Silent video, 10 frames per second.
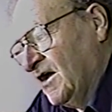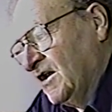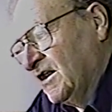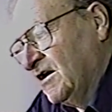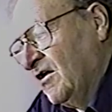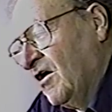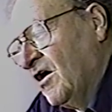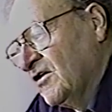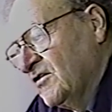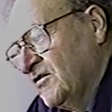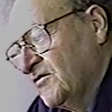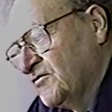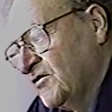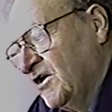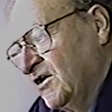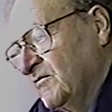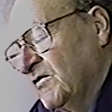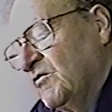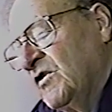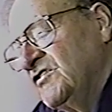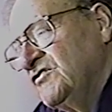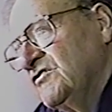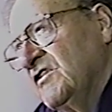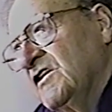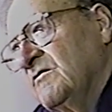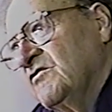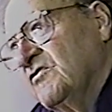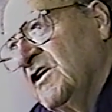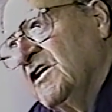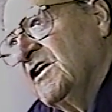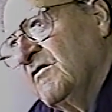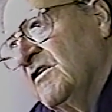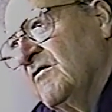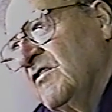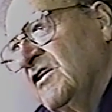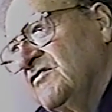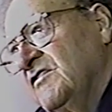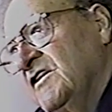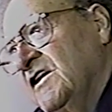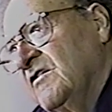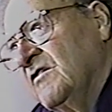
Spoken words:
A little harder to train, but once you got them trained, they would never let you down.